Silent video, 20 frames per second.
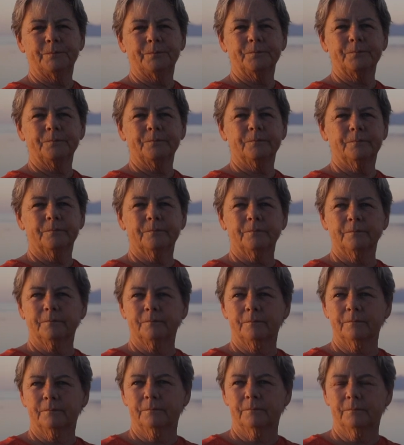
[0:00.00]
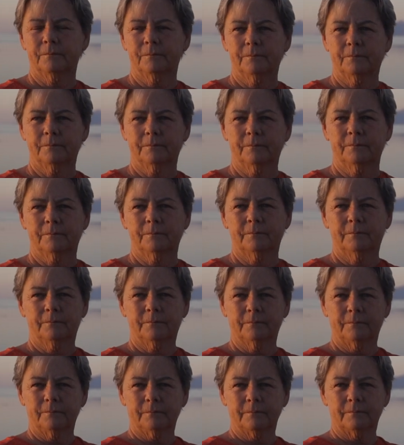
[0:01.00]

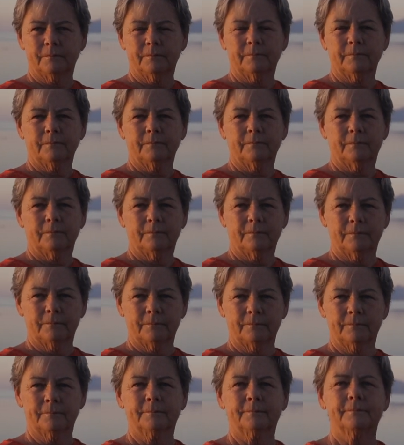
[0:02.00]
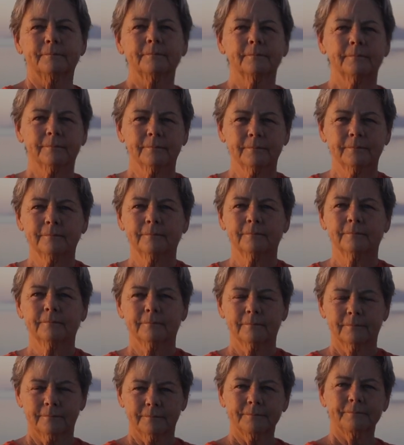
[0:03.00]

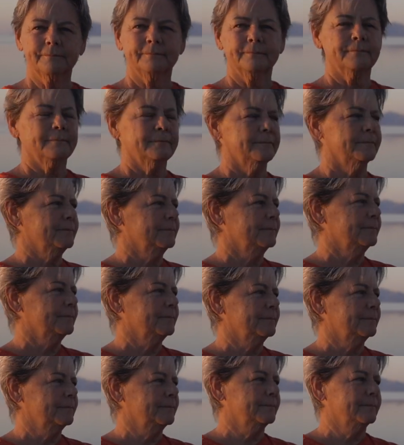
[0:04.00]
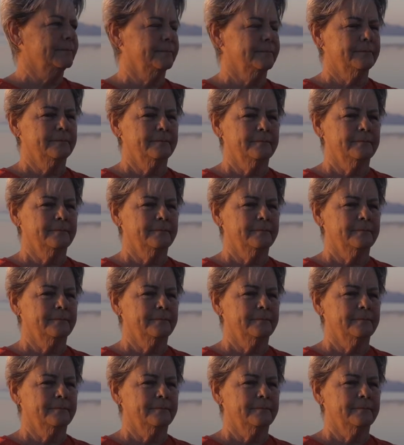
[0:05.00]
This person isn't speaking.